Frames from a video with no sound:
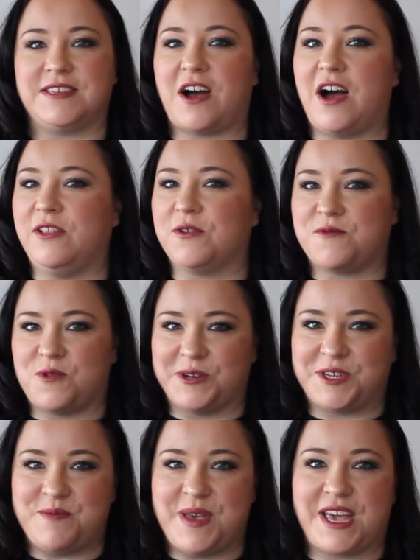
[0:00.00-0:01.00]
I look forward
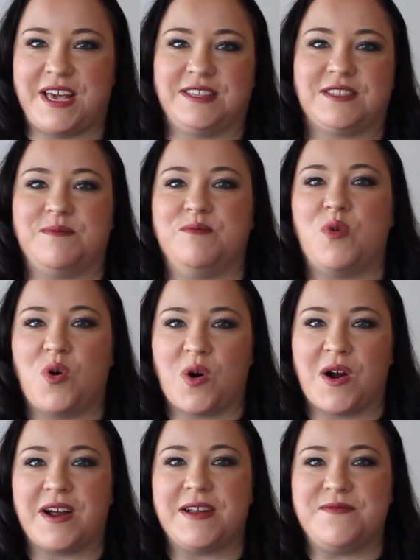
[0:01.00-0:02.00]
to making some
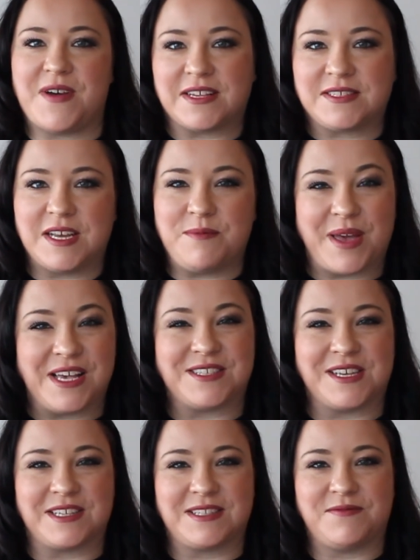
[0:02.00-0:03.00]
more investing
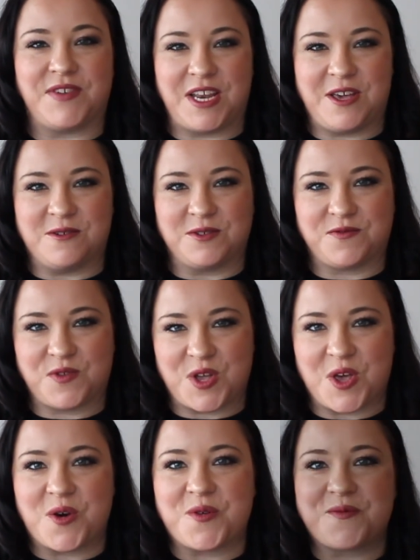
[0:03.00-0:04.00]
basics videos for
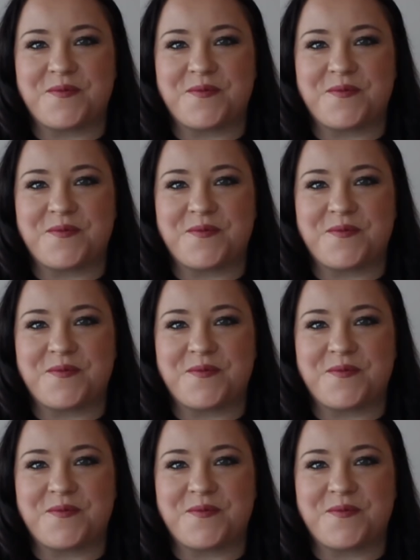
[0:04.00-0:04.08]
you.